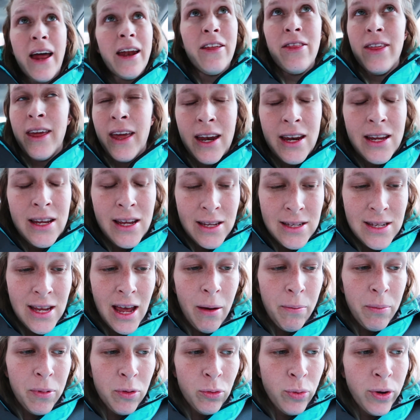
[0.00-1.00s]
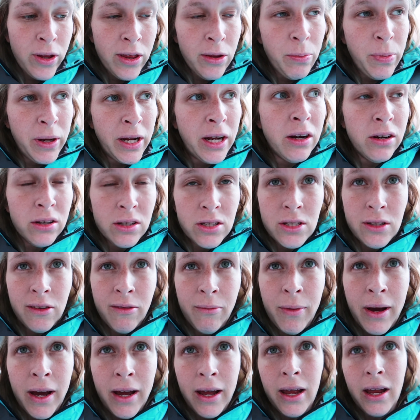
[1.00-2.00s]
anything has happened with it because
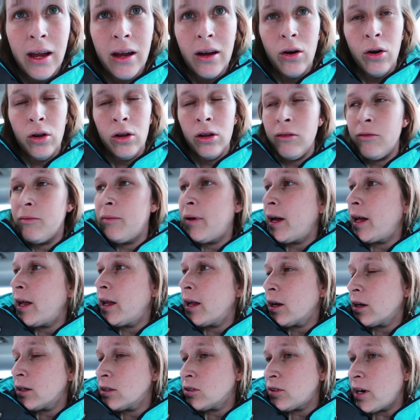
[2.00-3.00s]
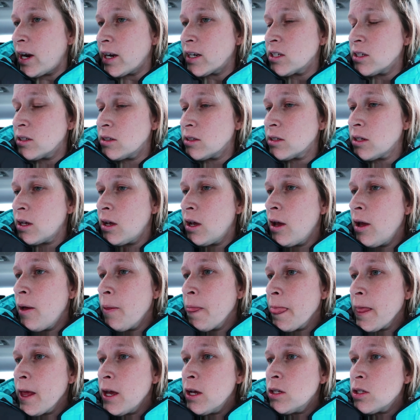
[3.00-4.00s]
of all of my contractions.
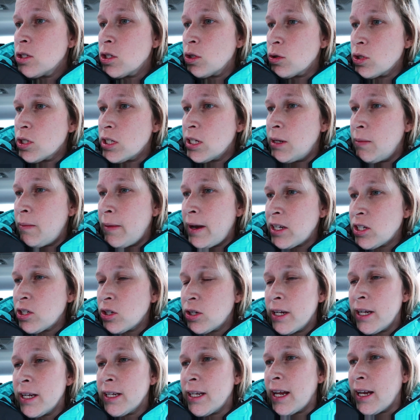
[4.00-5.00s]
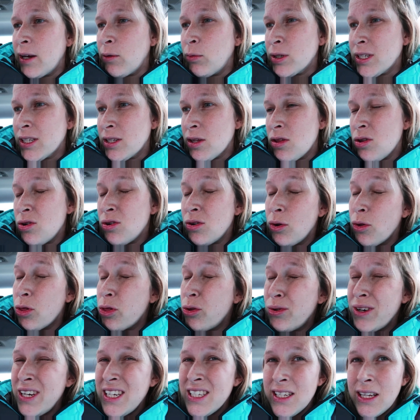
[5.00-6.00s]
So she measured it, and it was
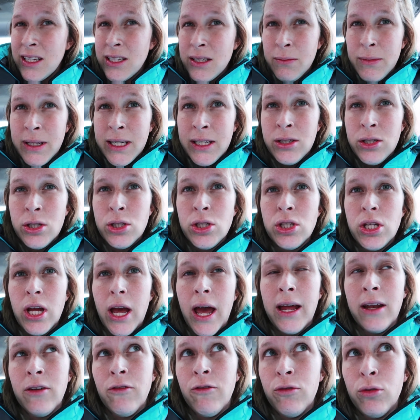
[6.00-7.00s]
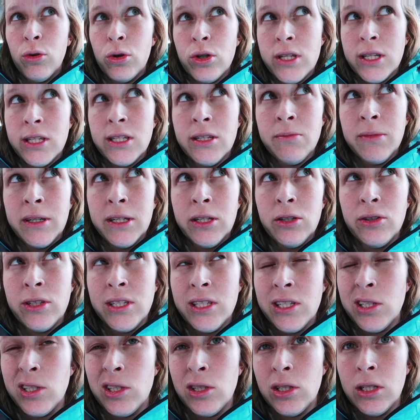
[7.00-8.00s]
3 centimeters, and 4
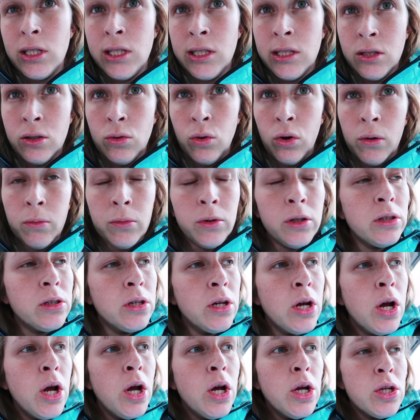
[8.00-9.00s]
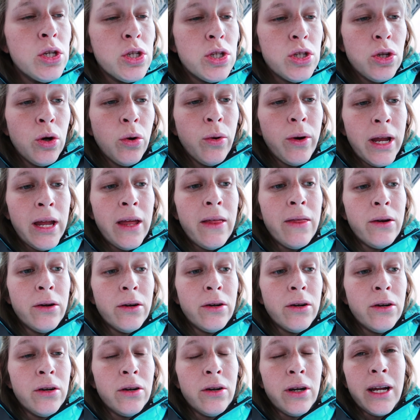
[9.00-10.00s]
centimeters is normal. So
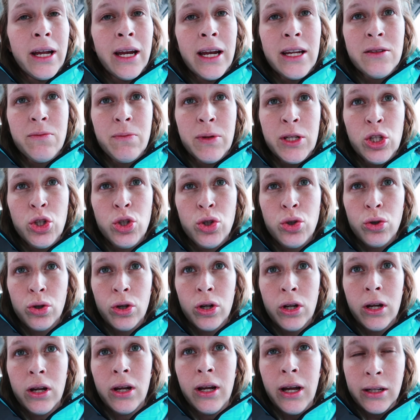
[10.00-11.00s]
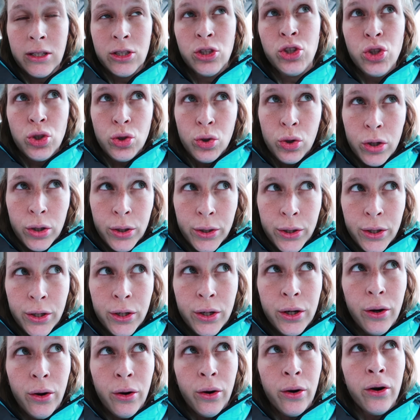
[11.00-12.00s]
either it has been gotten
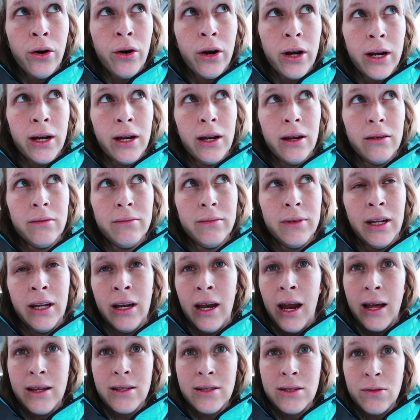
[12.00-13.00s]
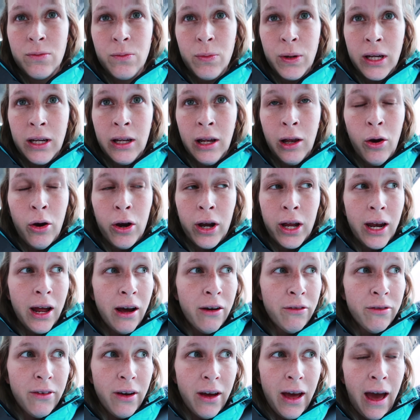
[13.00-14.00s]
shorter, or it hasn't been long
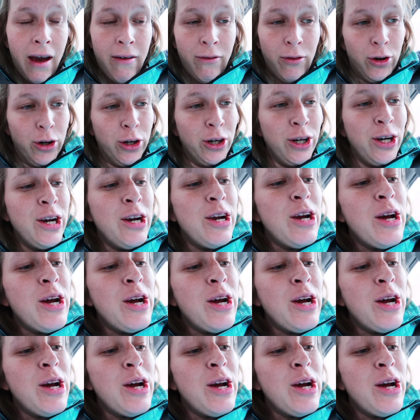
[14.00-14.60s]
enough ever.